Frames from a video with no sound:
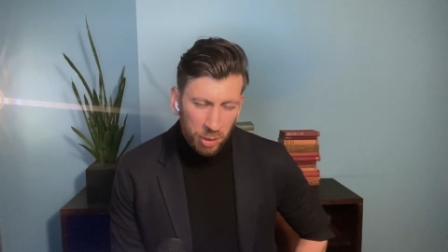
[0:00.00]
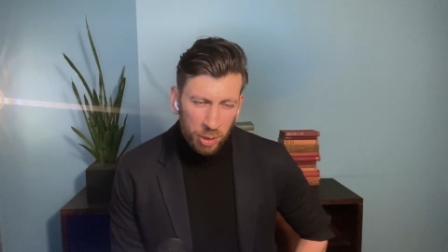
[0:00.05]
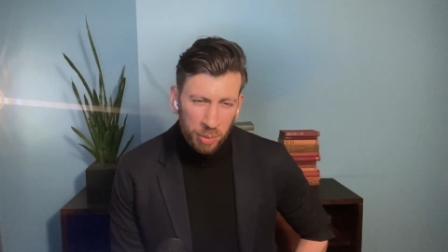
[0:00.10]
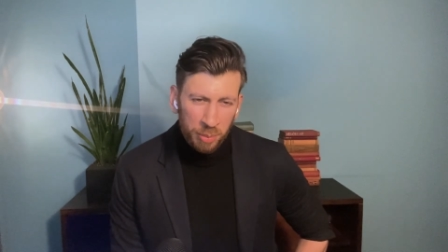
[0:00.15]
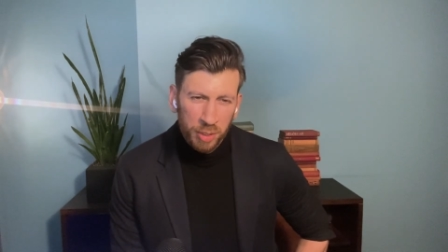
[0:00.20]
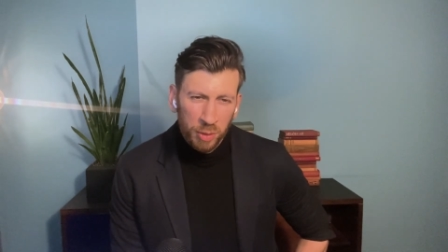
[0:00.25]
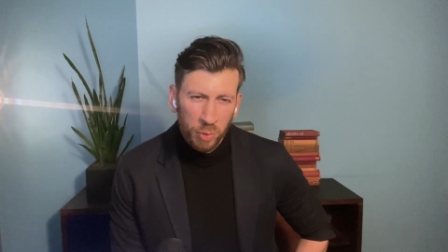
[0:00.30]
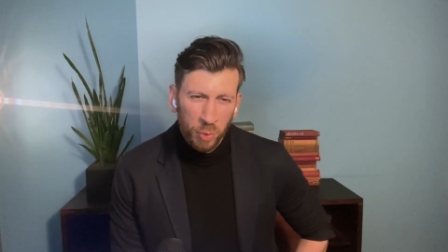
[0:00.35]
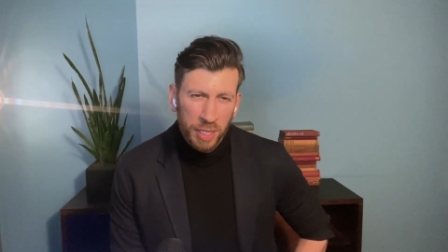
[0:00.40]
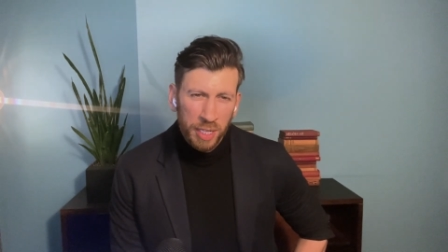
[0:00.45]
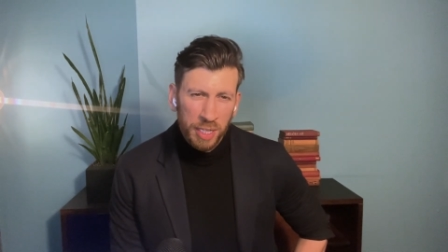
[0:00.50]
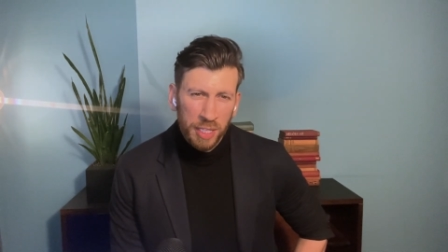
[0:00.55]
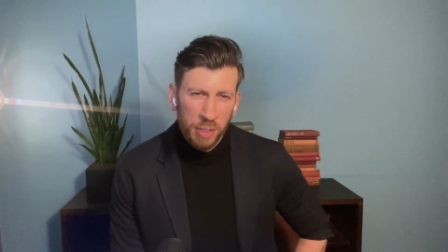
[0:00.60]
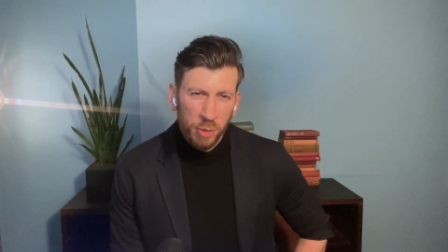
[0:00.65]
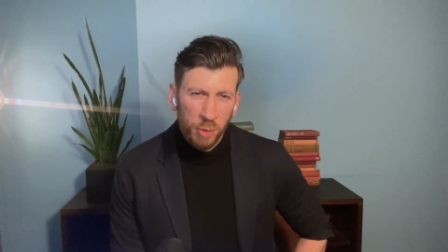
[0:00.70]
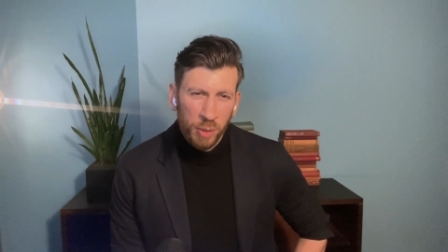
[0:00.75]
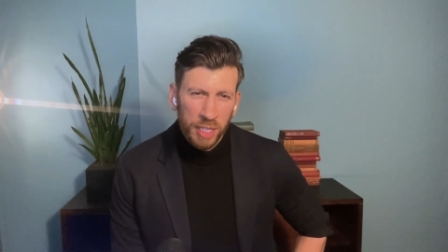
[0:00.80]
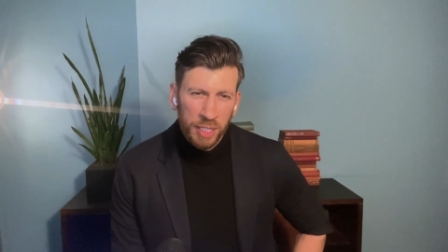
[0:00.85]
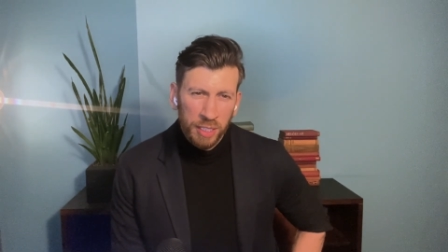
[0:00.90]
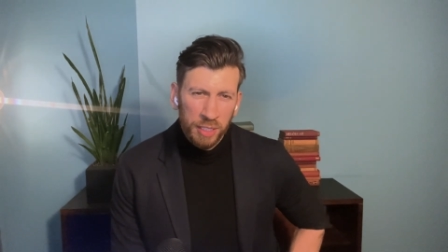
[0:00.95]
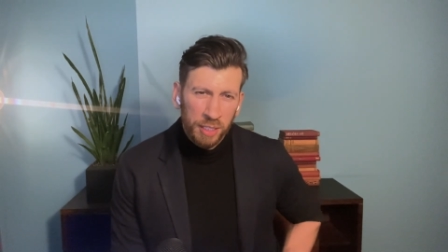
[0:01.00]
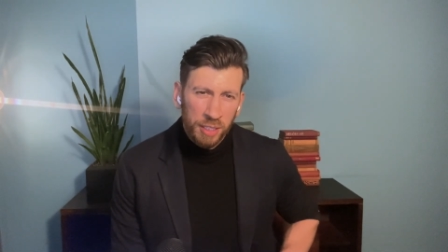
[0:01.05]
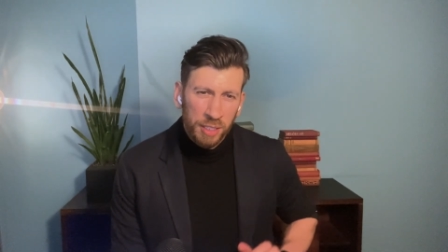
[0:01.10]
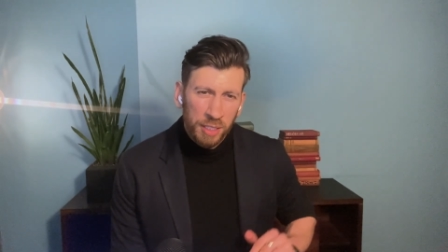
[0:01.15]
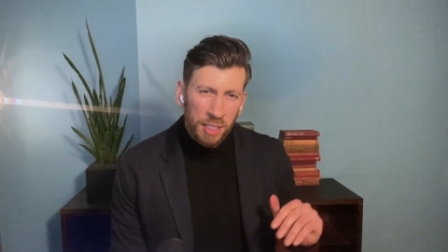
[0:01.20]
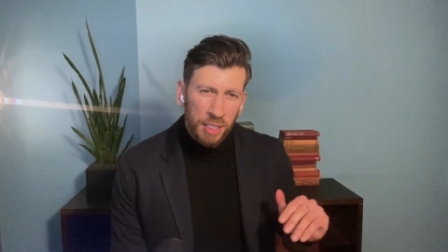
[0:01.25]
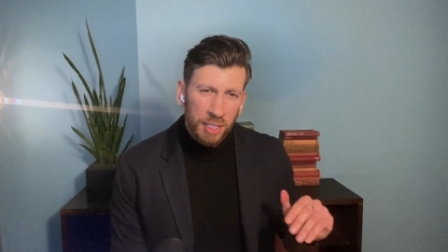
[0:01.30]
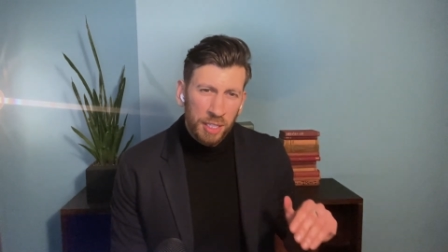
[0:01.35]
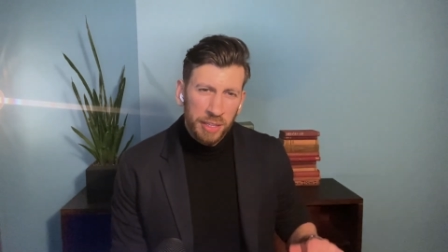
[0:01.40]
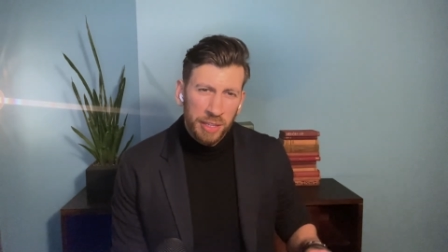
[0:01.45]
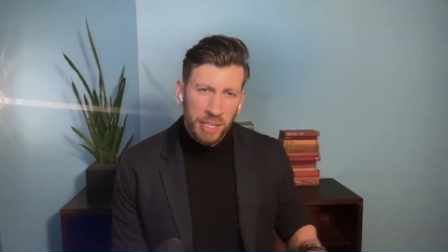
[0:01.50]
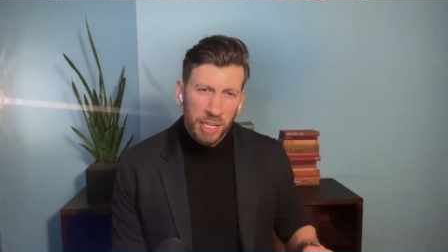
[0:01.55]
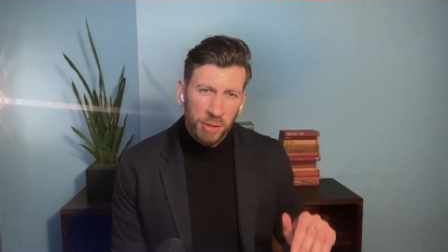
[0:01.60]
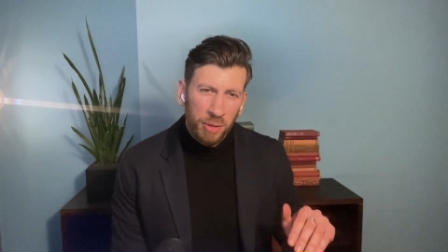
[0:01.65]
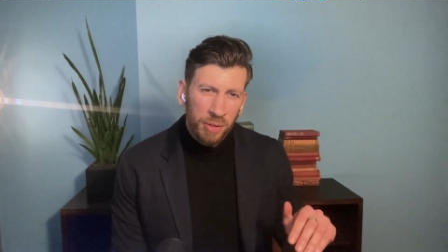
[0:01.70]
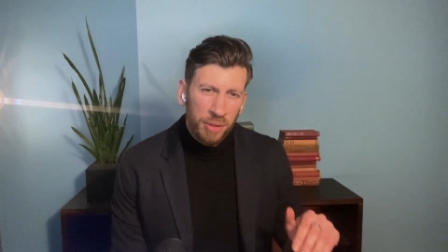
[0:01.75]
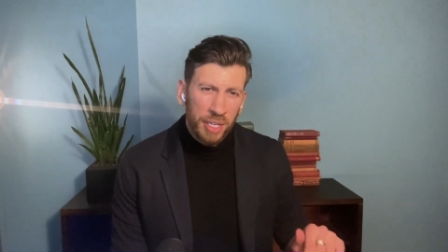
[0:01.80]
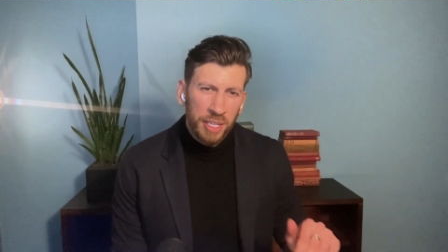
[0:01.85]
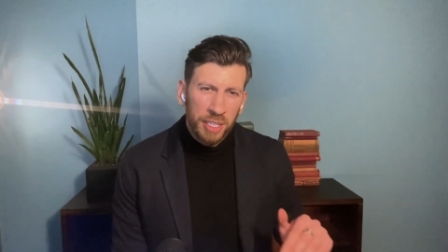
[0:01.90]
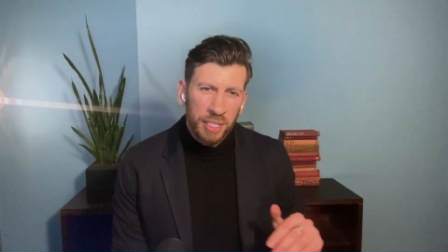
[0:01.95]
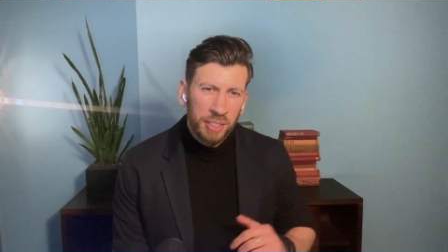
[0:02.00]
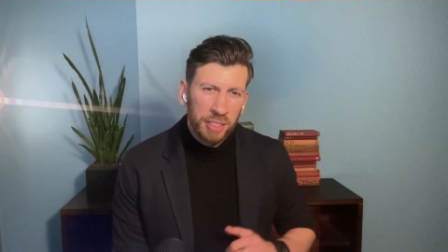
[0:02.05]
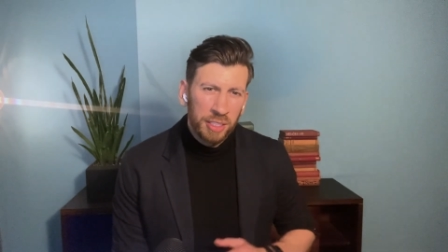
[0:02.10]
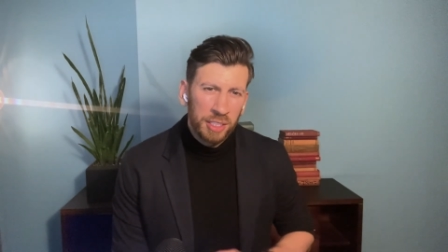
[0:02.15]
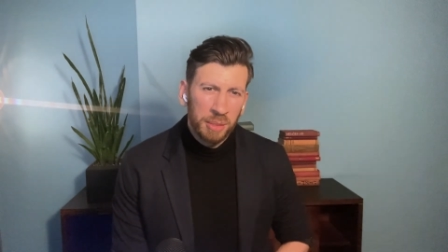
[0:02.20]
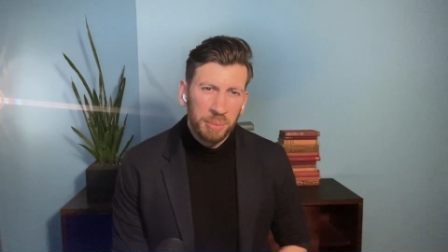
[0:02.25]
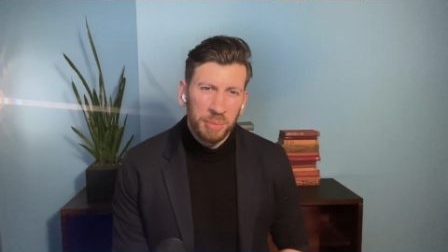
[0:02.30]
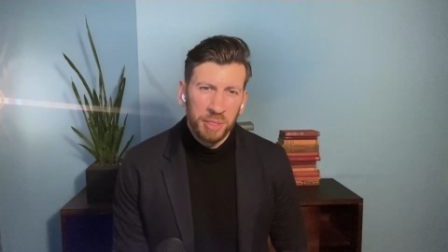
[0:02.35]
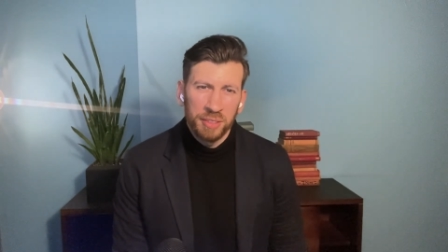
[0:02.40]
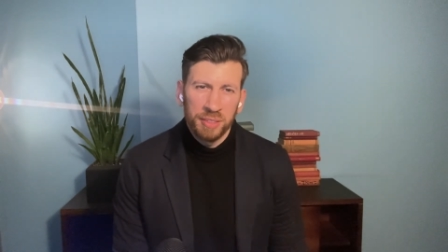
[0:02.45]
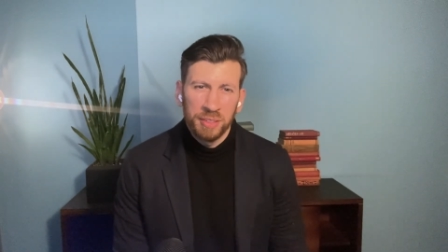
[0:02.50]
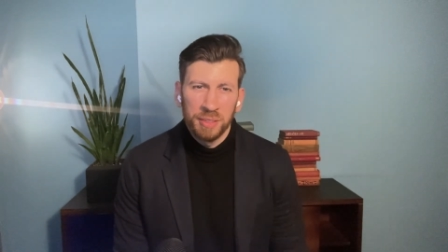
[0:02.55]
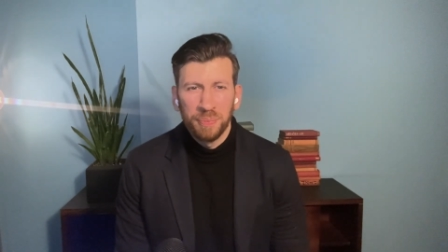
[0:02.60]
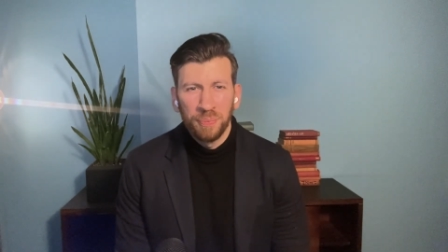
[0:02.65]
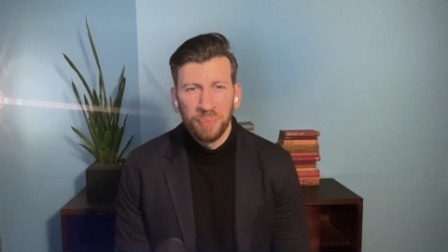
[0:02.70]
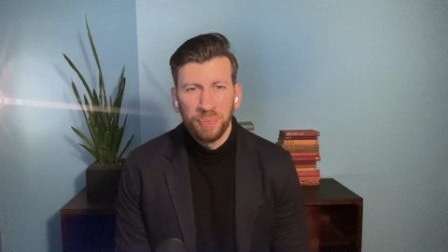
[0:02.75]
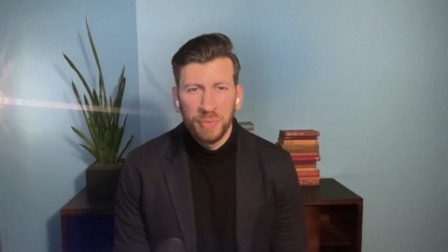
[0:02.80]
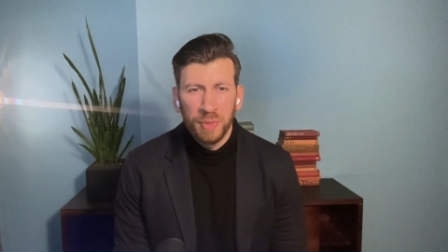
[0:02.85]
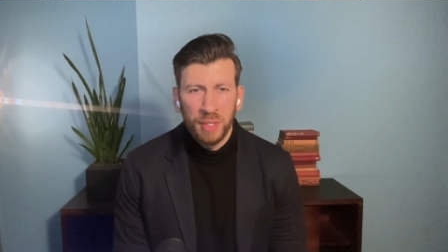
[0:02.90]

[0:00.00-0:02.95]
moment where you were down there in the abyss,